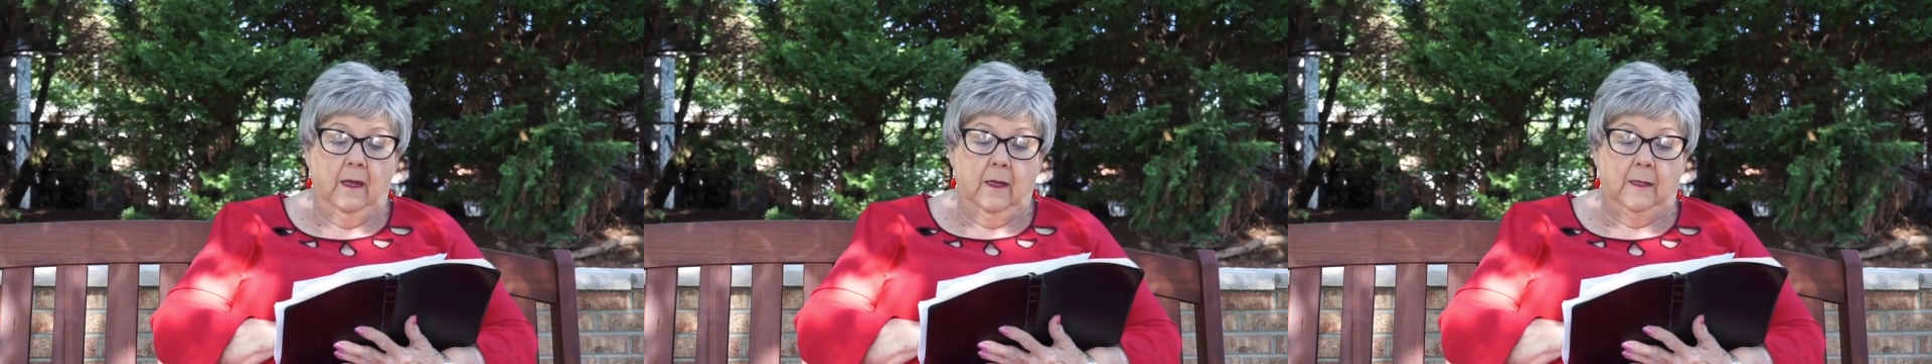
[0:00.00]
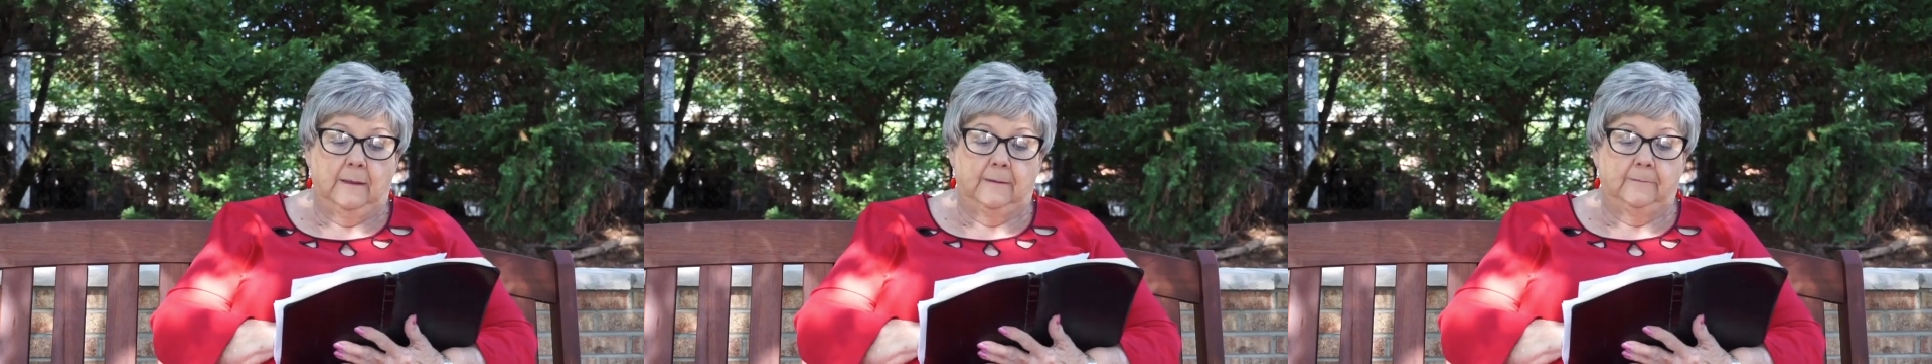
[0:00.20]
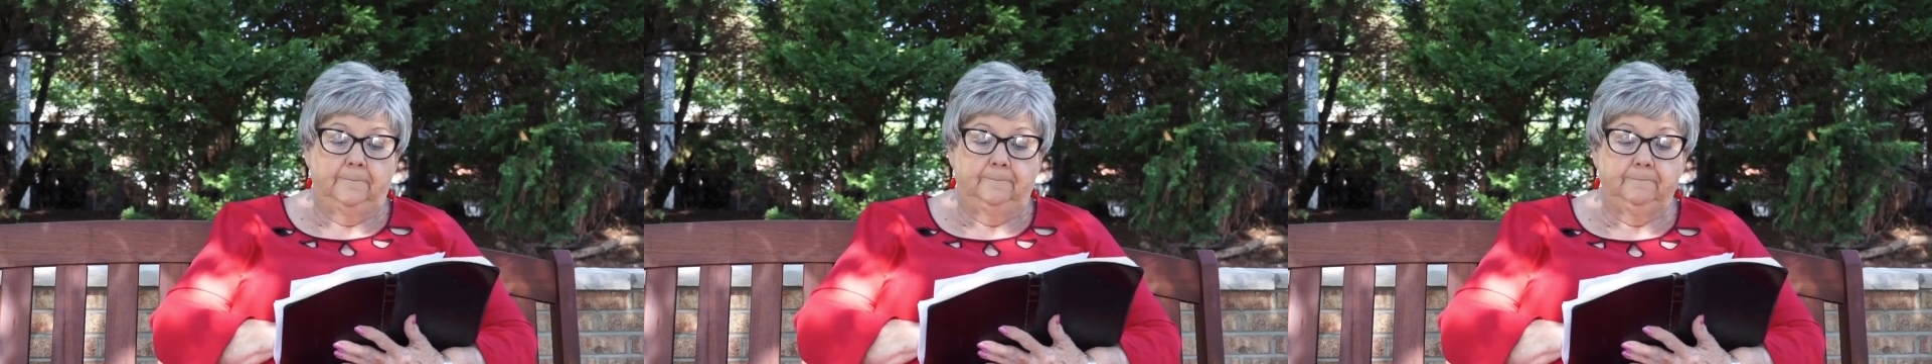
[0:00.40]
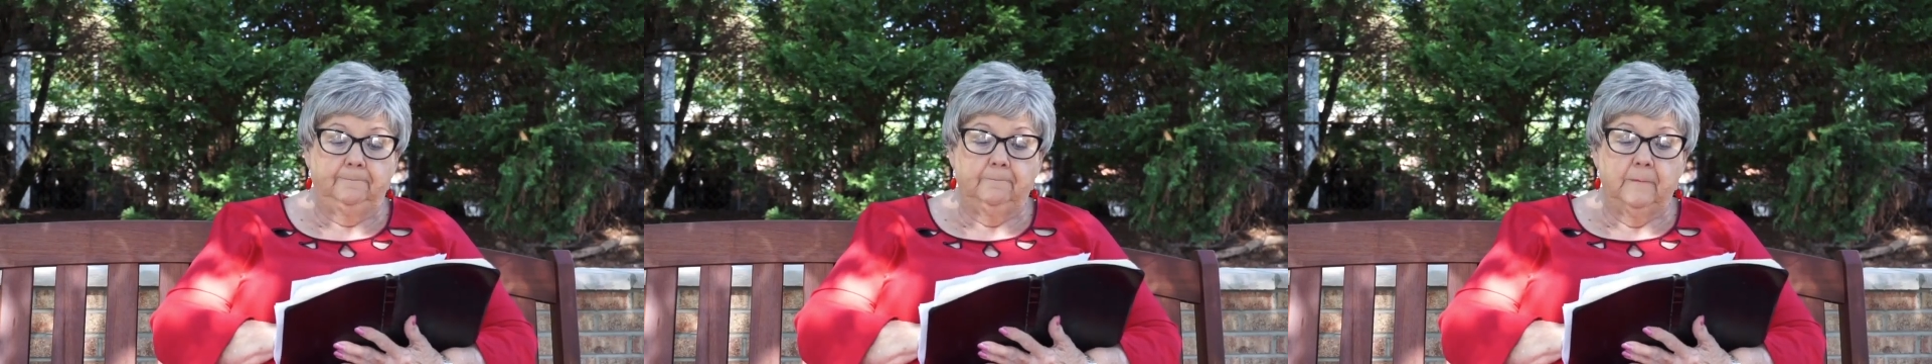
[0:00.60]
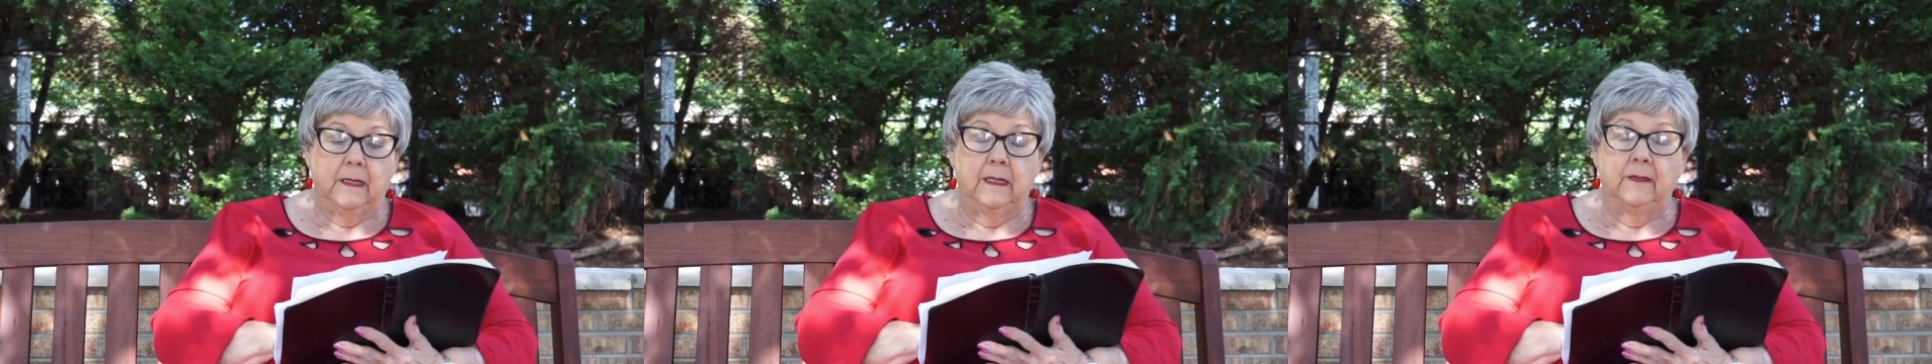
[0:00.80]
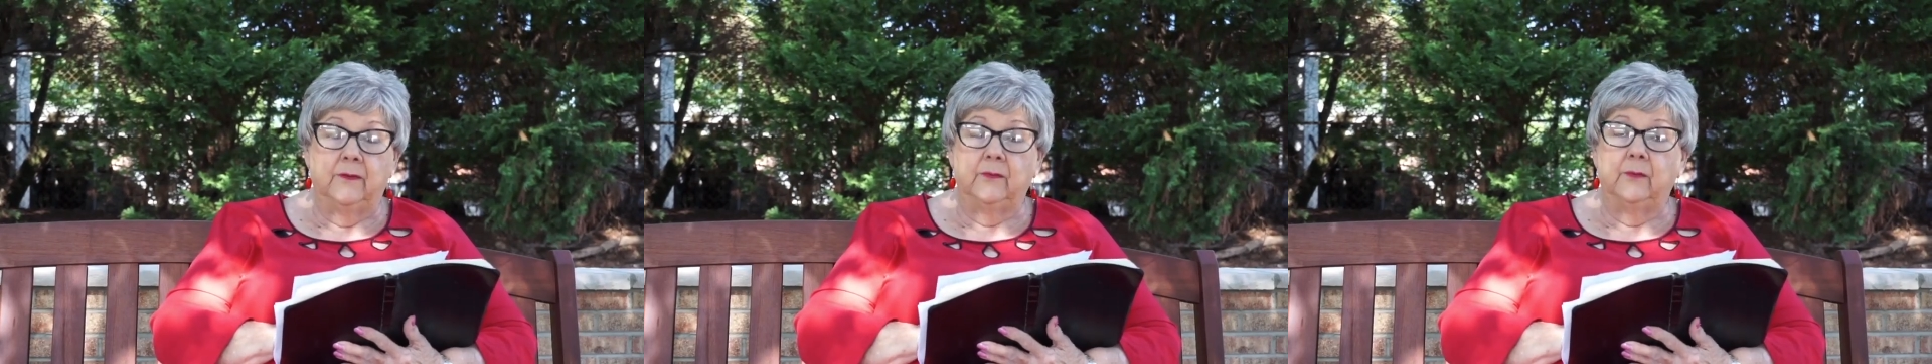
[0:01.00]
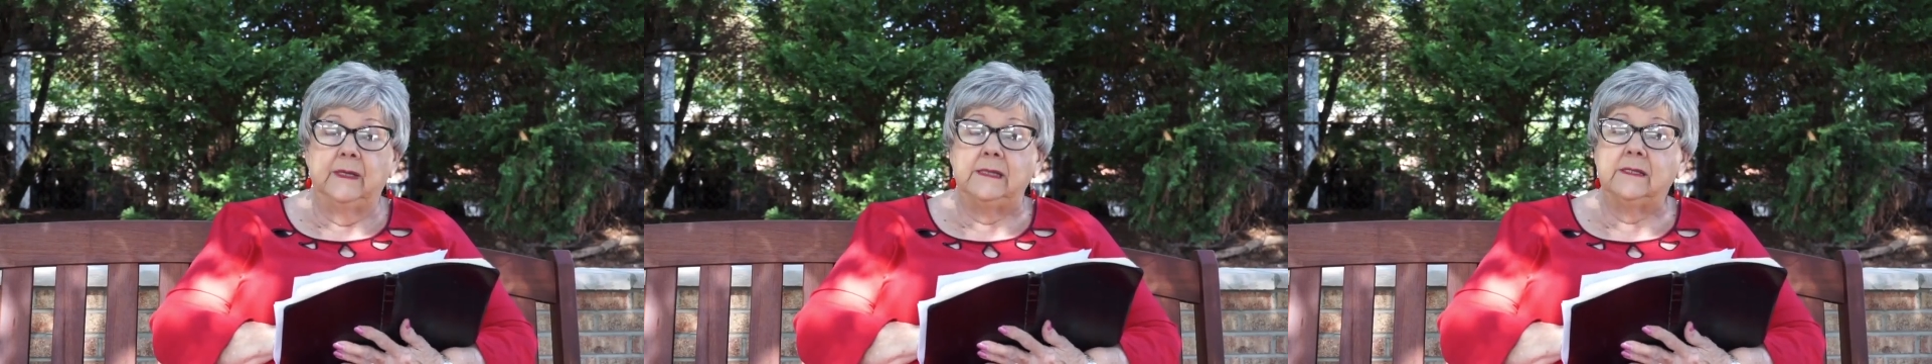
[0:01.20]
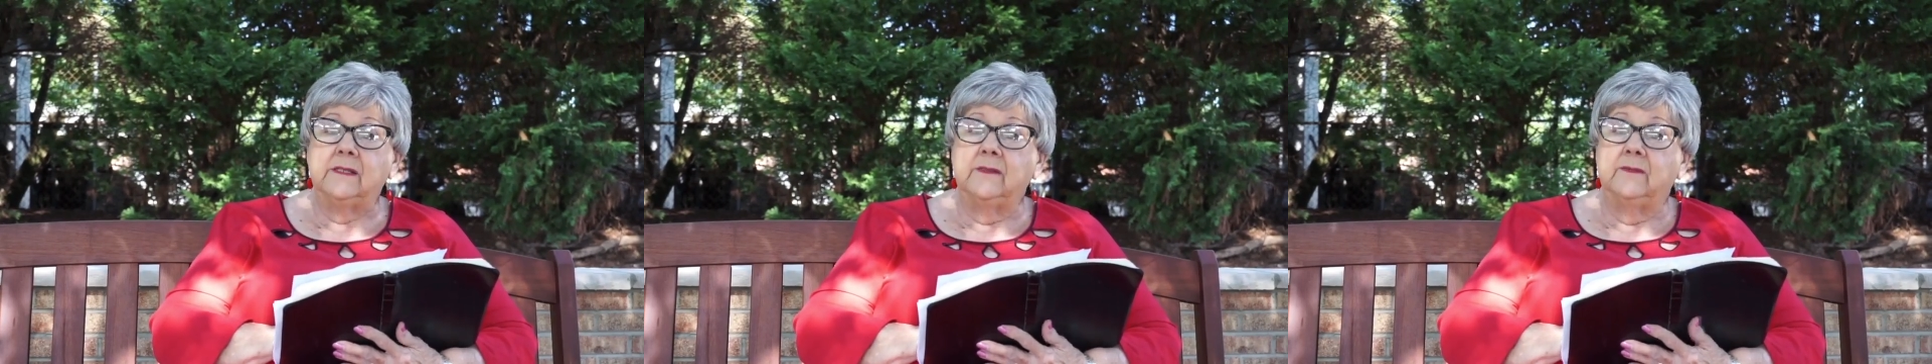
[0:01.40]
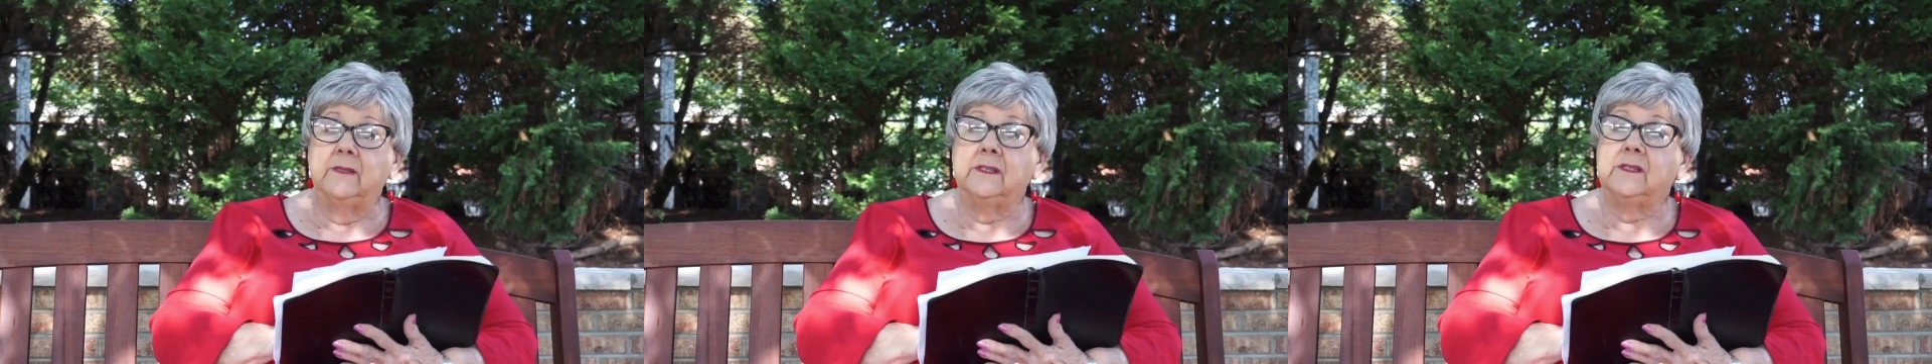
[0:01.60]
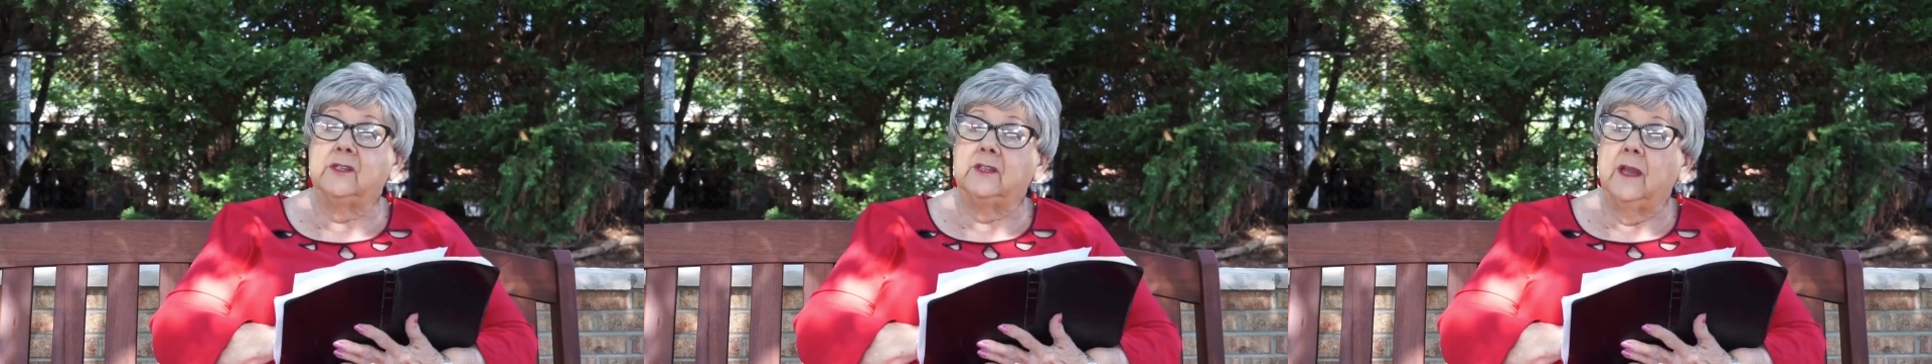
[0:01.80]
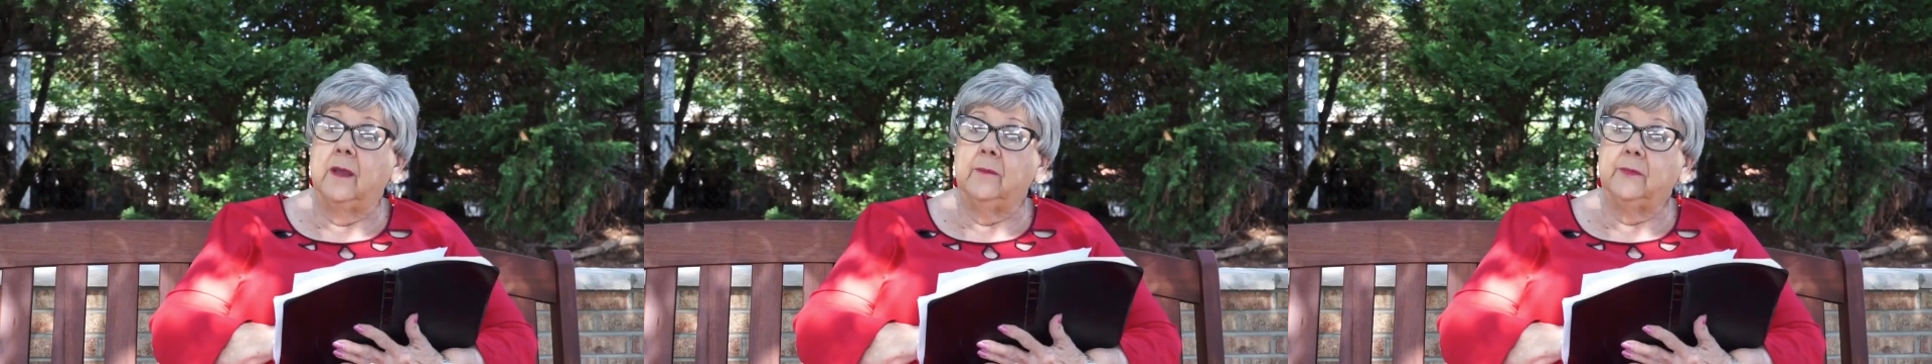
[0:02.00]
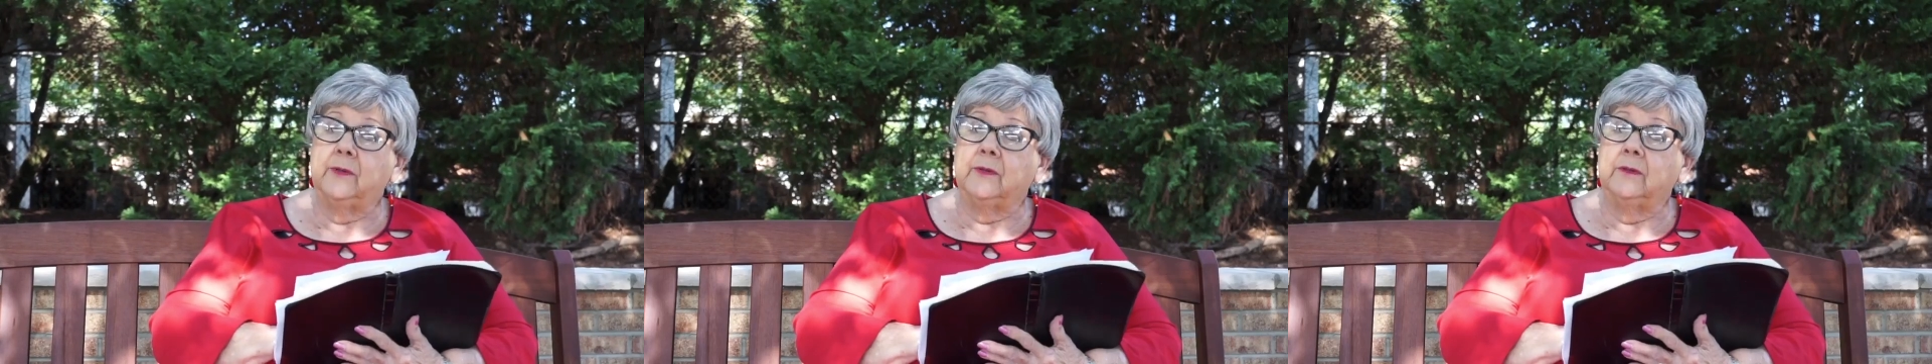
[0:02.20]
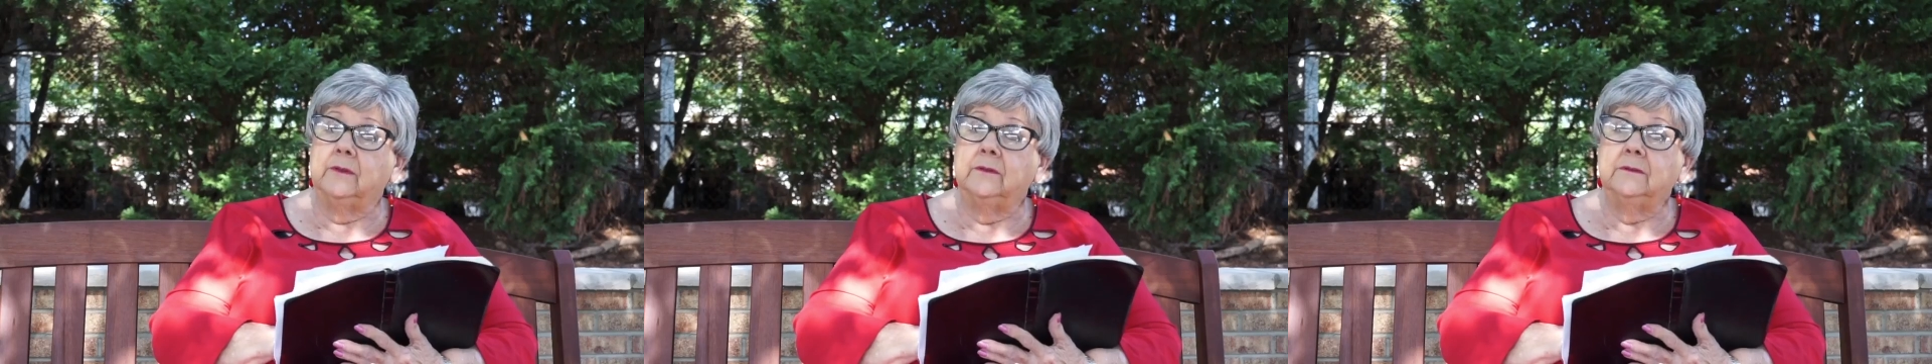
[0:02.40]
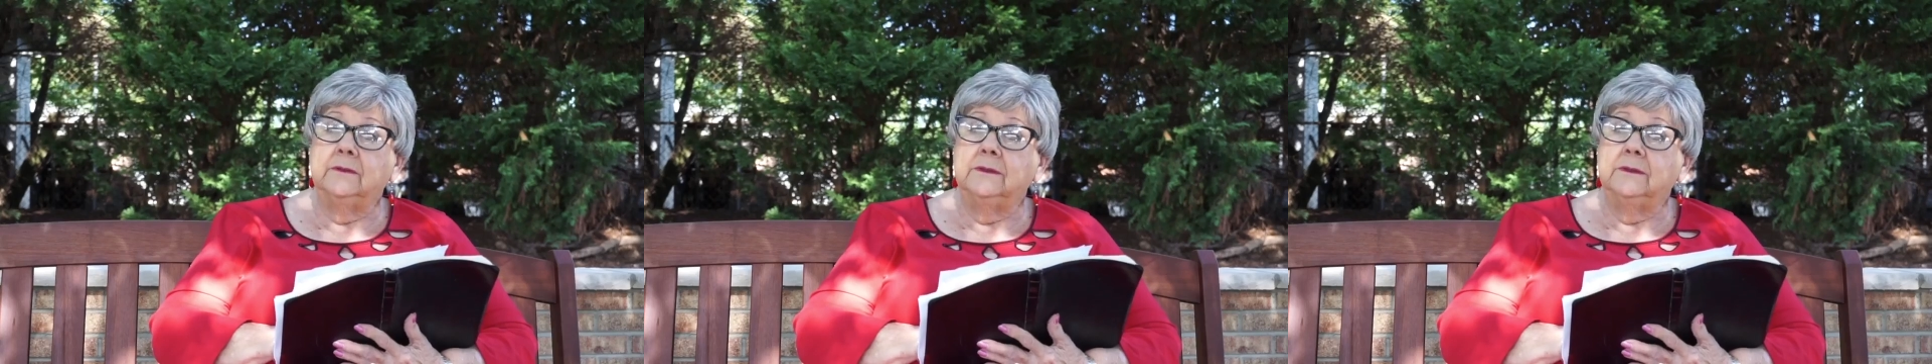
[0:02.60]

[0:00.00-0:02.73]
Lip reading: And the rest of this chapter